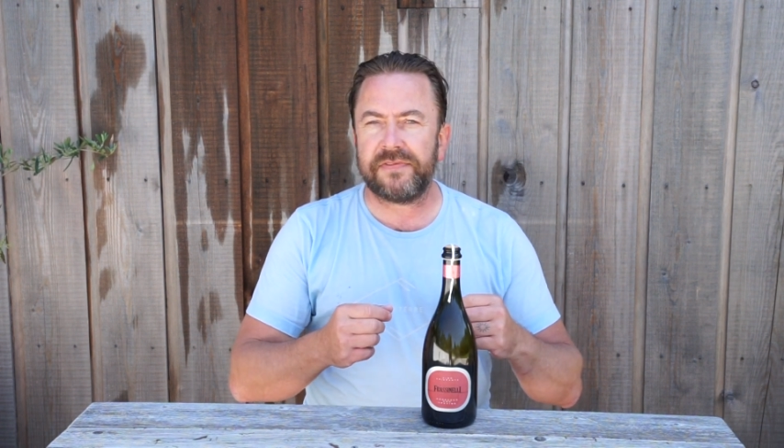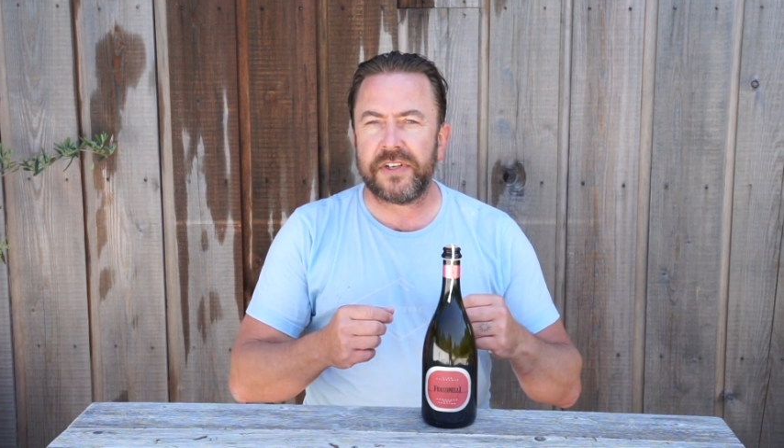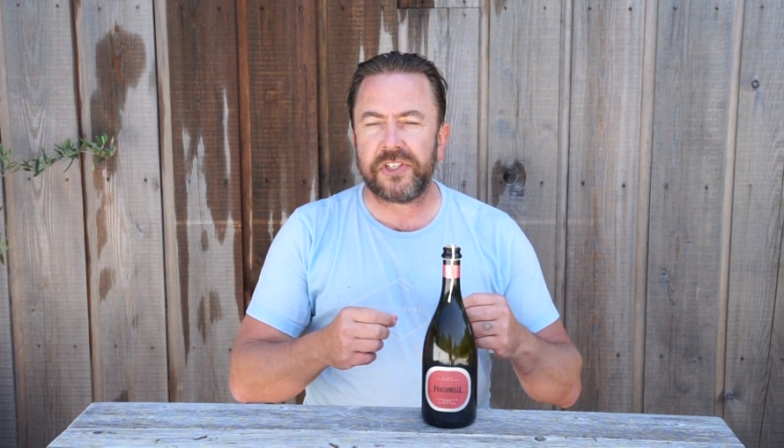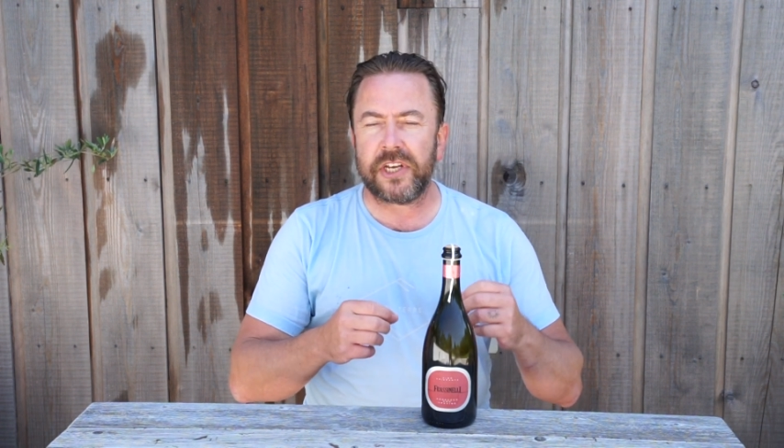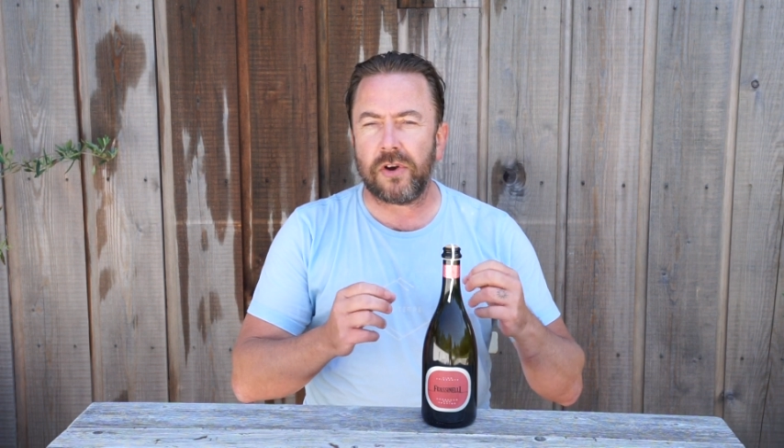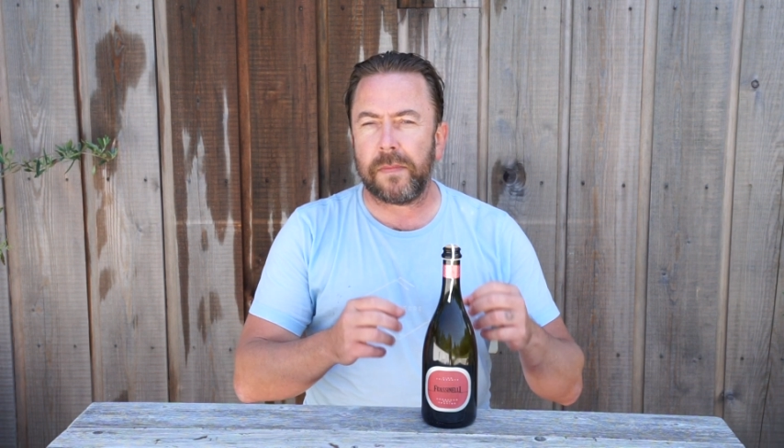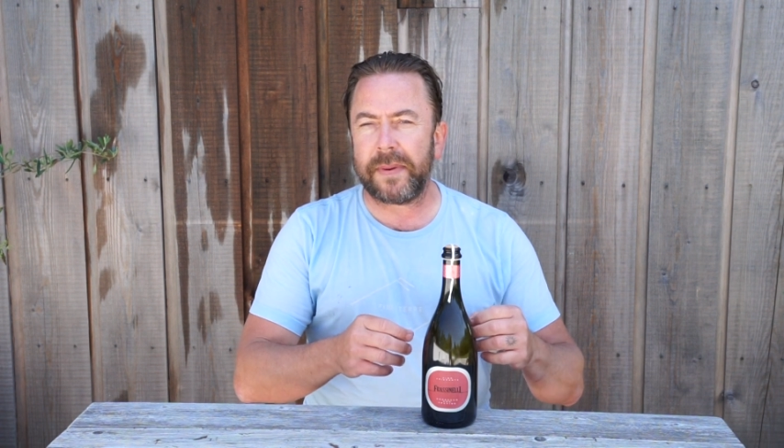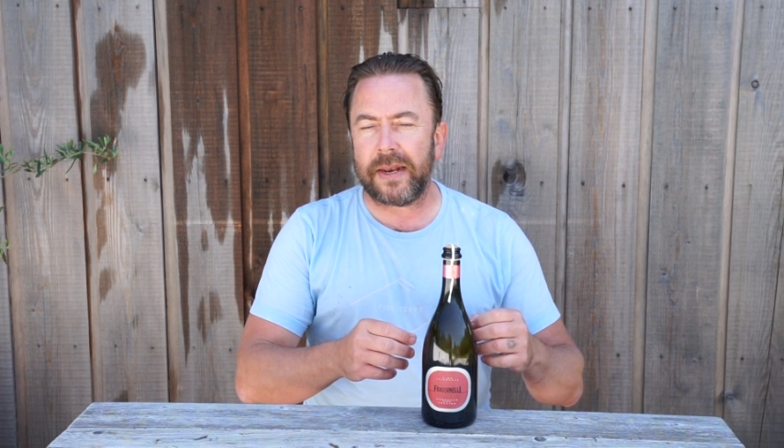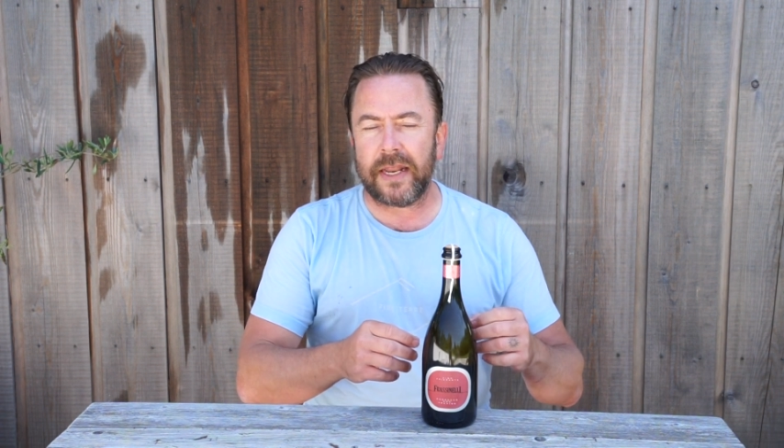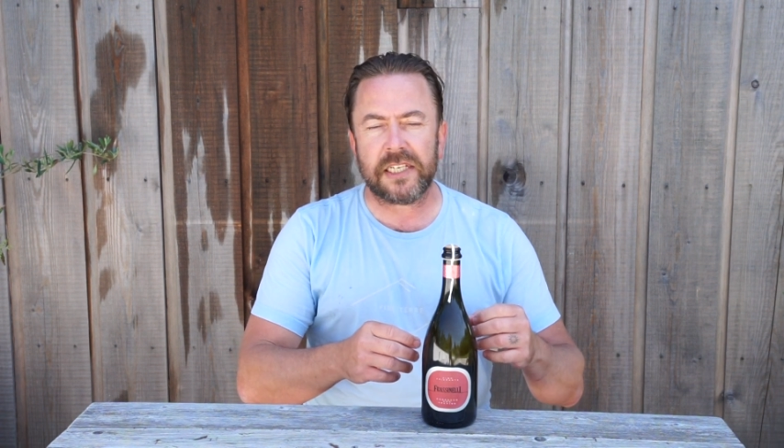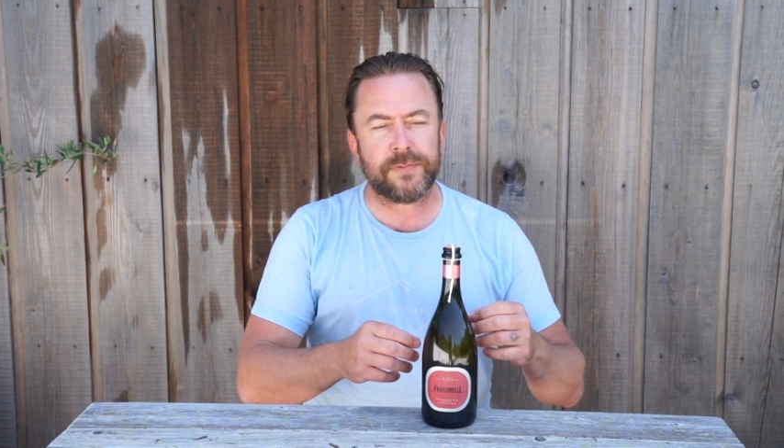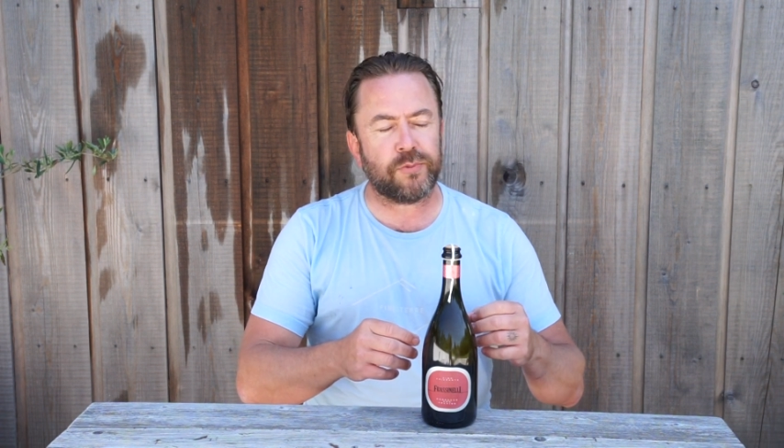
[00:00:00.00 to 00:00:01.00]
fizzy, got a
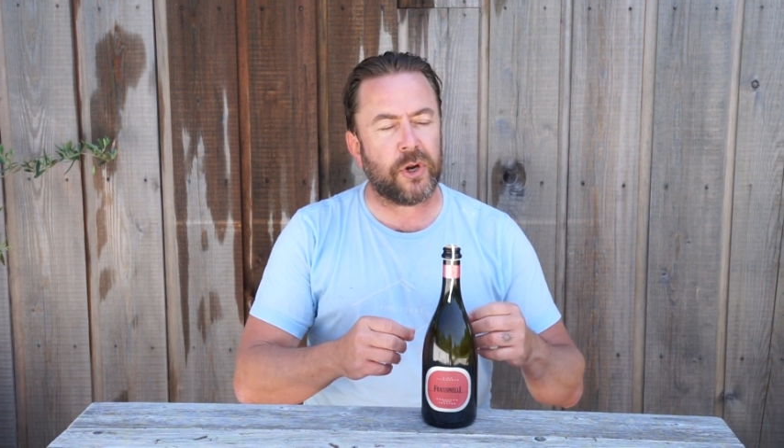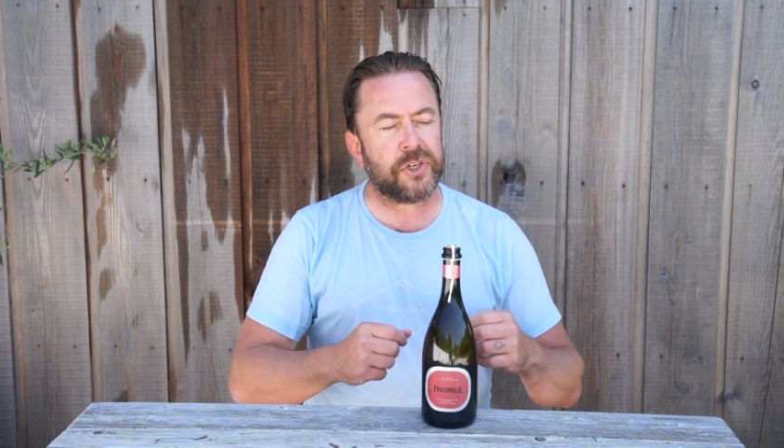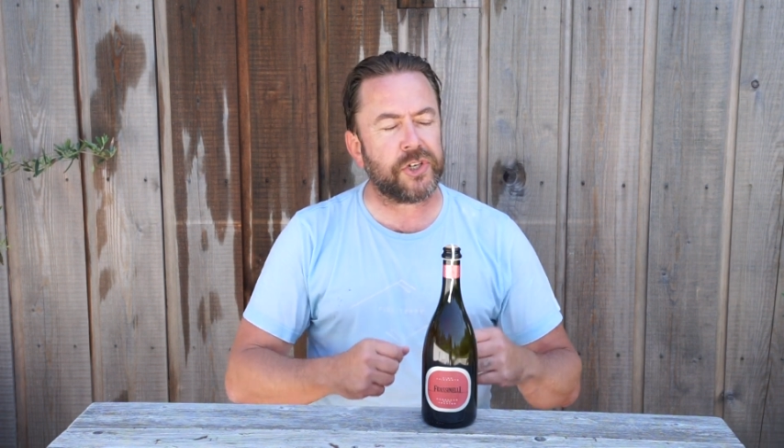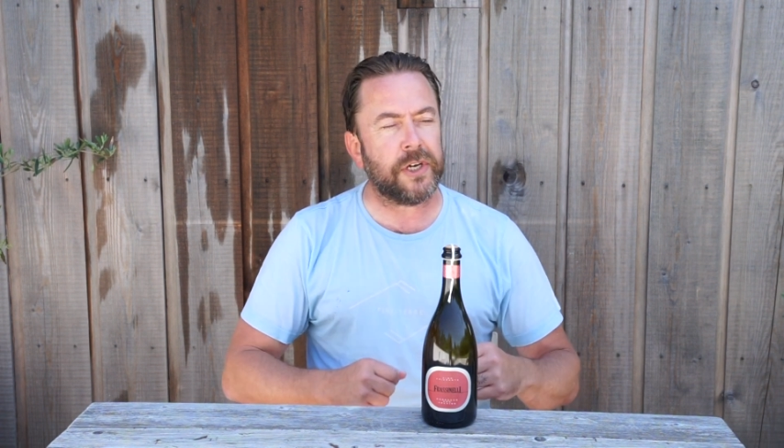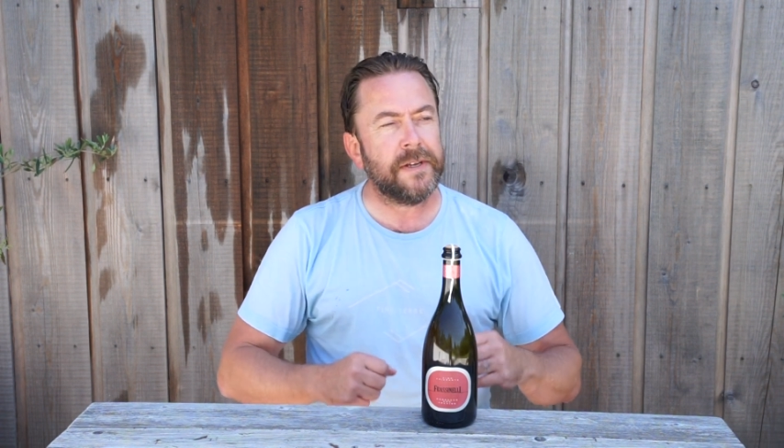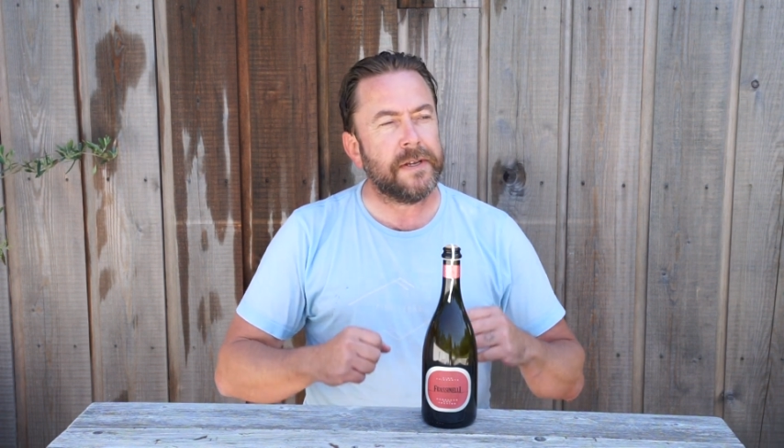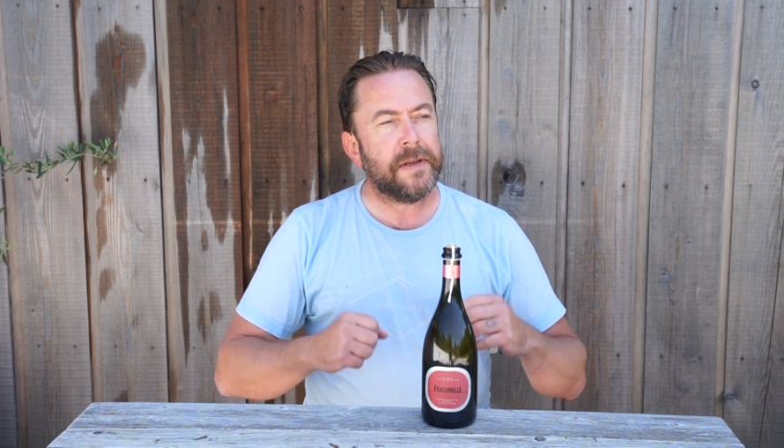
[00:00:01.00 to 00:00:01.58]
bit less pressure,